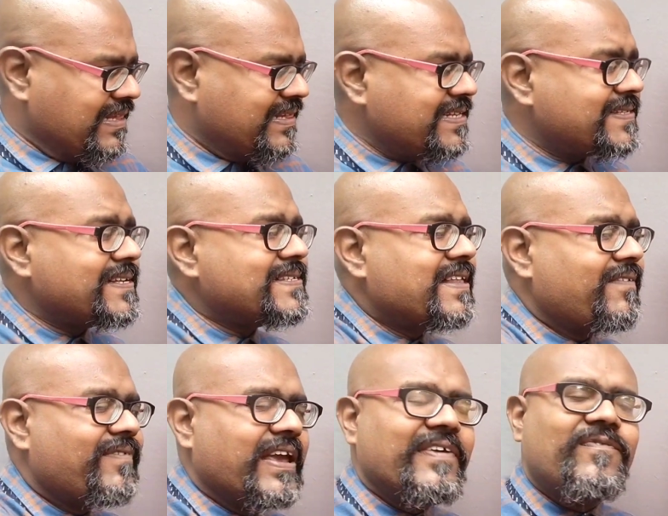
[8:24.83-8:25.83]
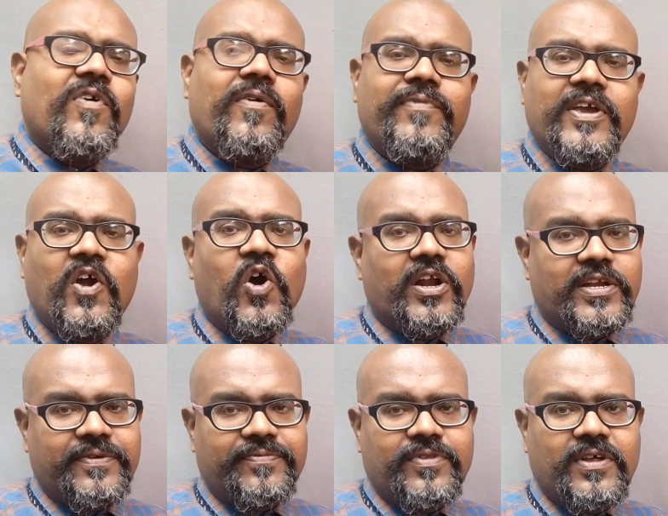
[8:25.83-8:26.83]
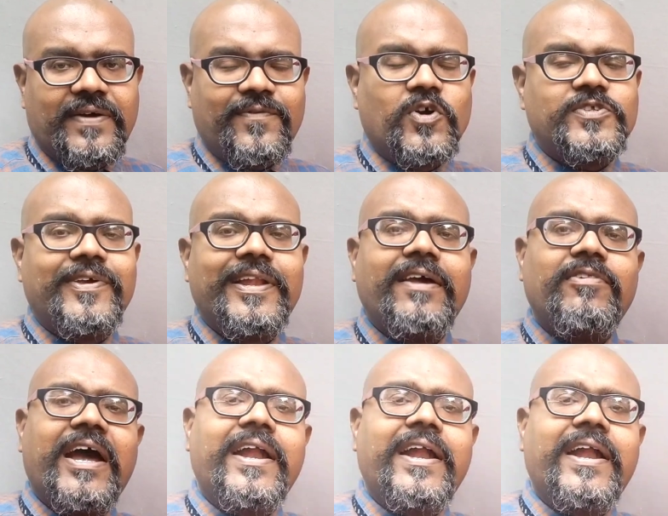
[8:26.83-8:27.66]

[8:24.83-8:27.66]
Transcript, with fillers: This is the waveform we got. Of course, we know